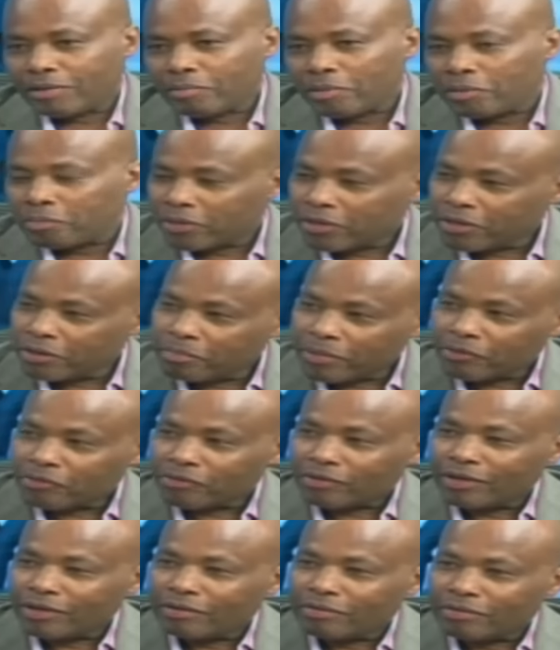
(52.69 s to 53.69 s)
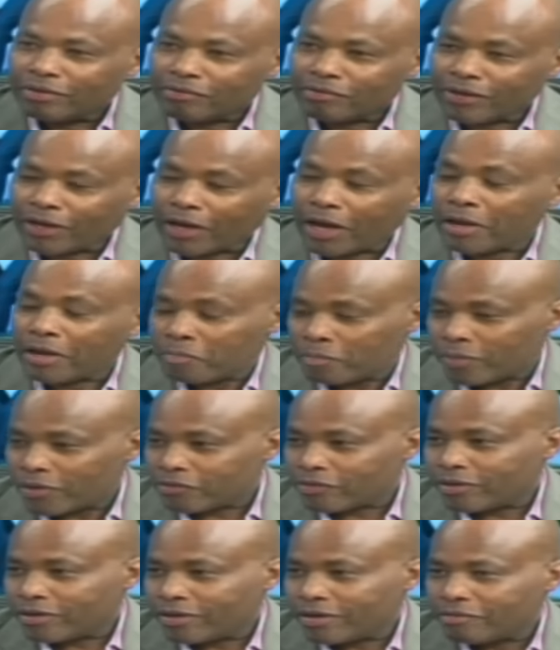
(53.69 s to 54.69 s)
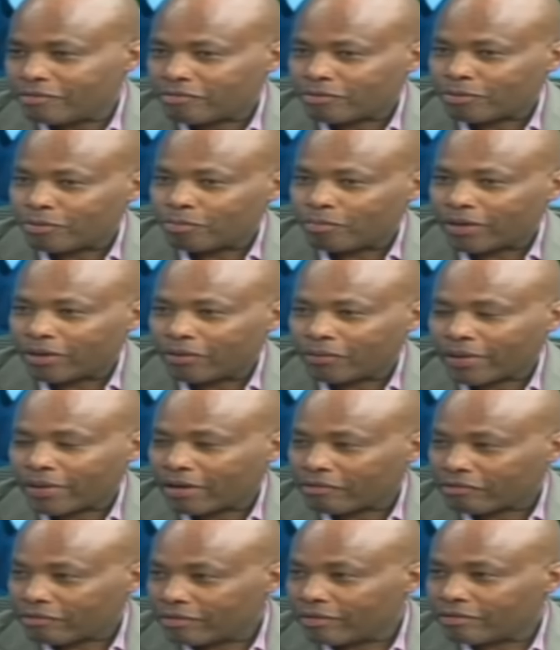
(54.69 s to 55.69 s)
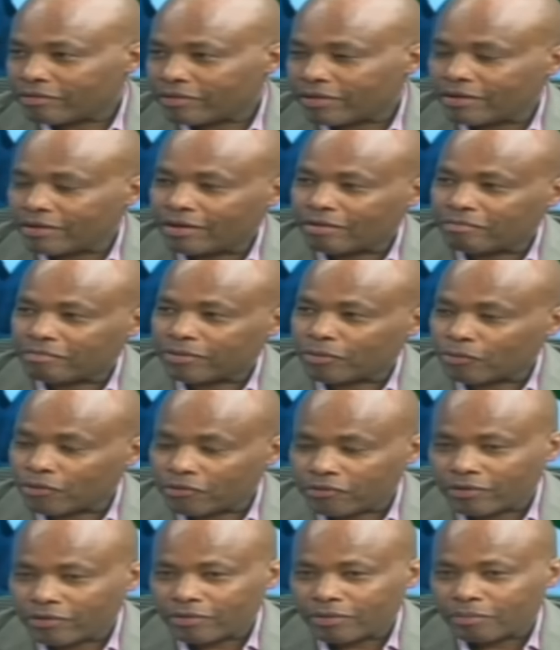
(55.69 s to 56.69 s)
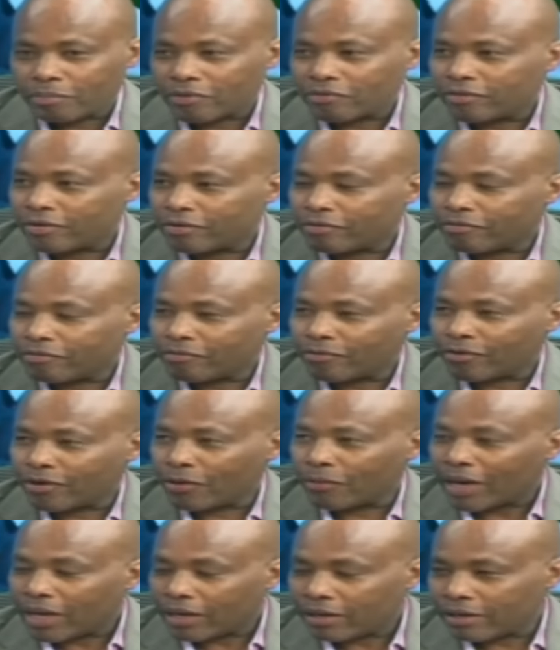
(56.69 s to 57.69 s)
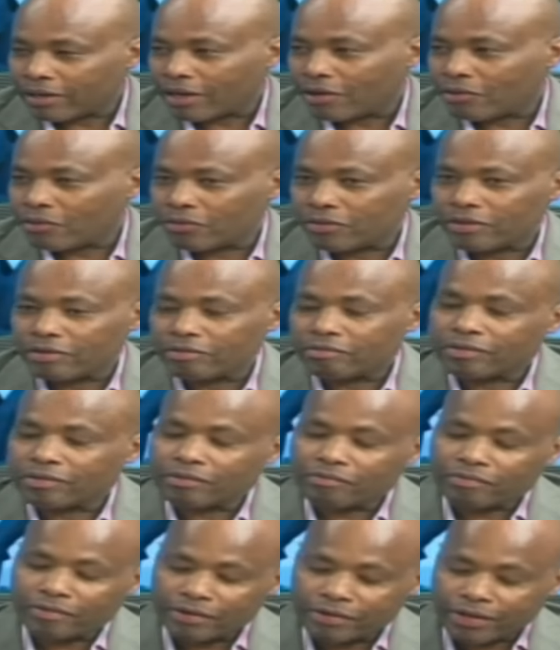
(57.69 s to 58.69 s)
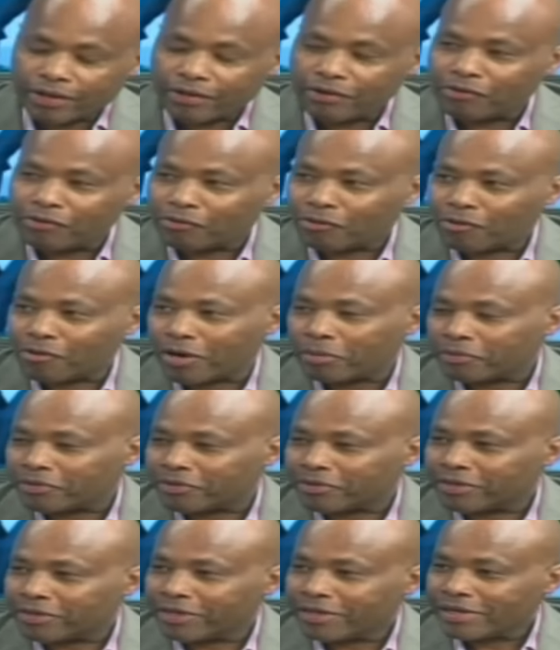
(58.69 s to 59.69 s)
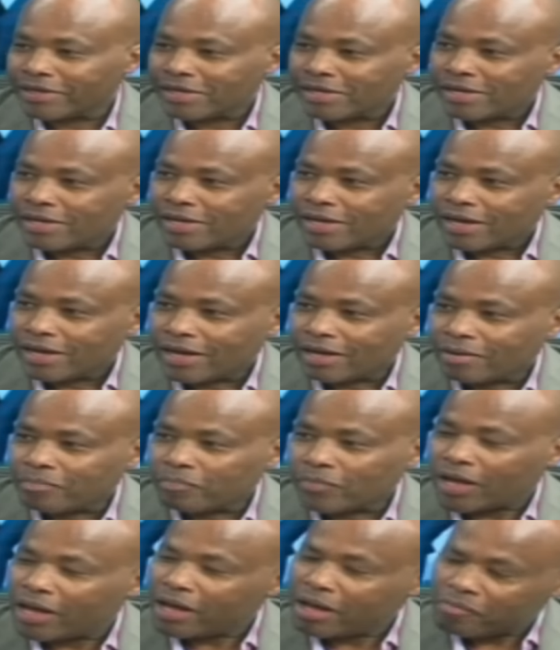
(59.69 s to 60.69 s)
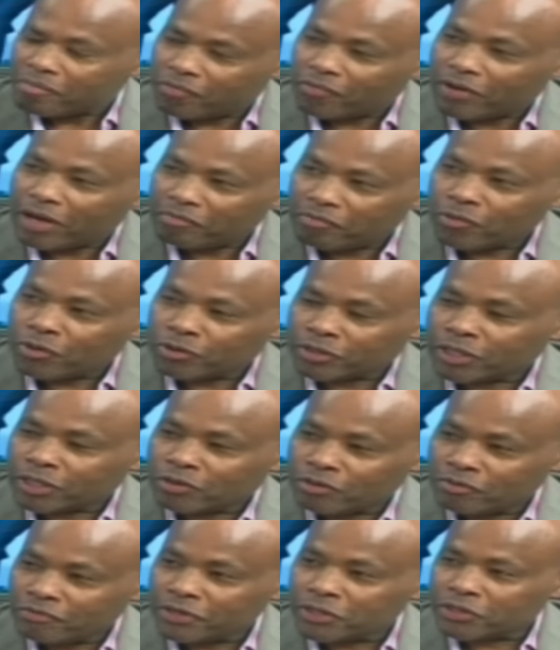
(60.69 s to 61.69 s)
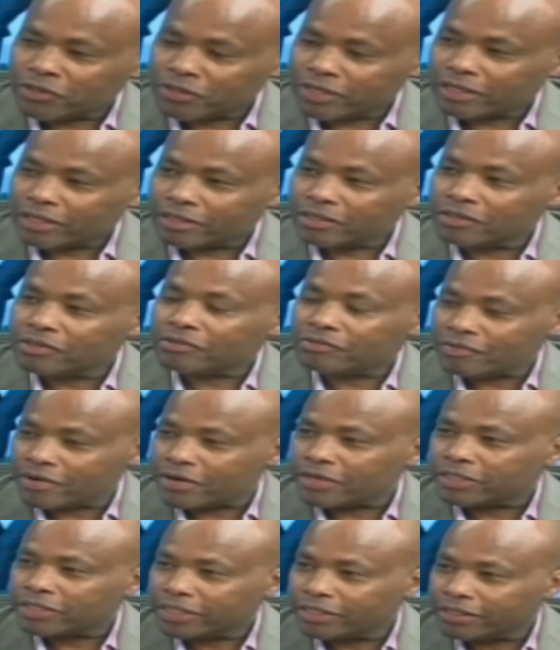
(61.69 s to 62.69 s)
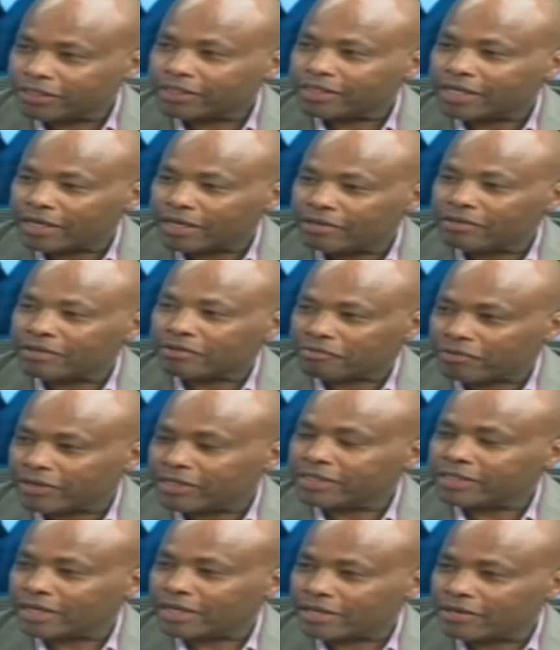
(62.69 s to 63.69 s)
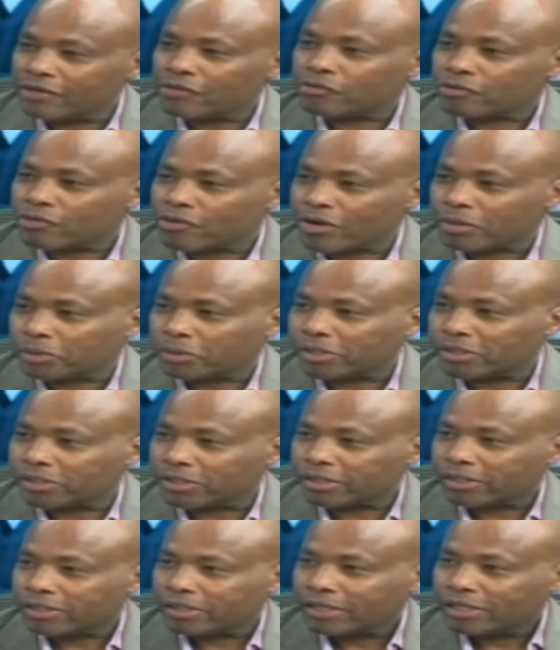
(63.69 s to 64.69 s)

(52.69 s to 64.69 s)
let me begin by saying that uh, I personally, from uh, where I sit and after watching the president for a while now on this uh, fight against corruption, um, I've, I've, got a conviction that he's very sincere in the fight against corruption.